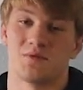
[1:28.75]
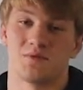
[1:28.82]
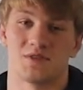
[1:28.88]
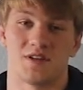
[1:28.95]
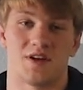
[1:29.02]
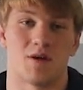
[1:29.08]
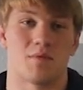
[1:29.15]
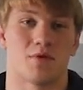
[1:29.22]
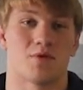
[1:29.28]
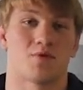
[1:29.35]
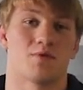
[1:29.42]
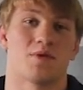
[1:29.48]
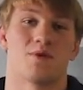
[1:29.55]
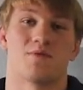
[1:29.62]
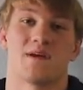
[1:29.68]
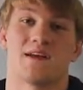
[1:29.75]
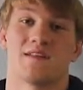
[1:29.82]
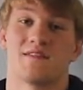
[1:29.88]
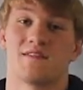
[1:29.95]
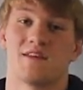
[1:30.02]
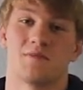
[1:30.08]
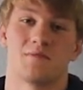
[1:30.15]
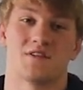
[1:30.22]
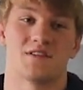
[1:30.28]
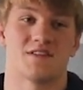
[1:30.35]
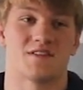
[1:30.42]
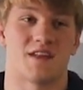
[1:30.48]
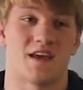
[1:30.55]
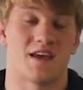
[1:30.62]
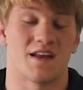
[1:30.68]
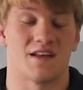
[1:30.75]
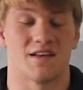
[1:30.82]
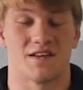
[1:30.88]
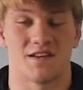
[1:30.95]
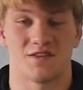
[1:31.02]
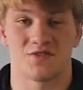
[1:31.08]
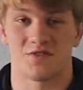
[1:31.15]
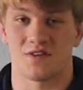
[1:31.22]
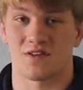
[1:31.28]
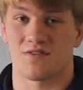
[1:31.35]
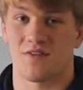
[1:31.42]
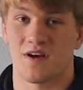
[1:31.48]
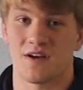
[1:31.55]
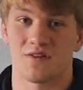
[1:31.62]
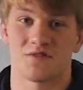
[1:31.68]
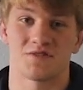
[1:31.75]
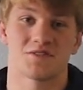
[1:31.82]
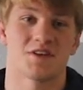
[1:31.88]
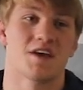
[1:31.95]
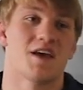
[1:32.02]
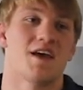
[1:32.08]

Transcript: who was the number three ranked team in the state in district finals,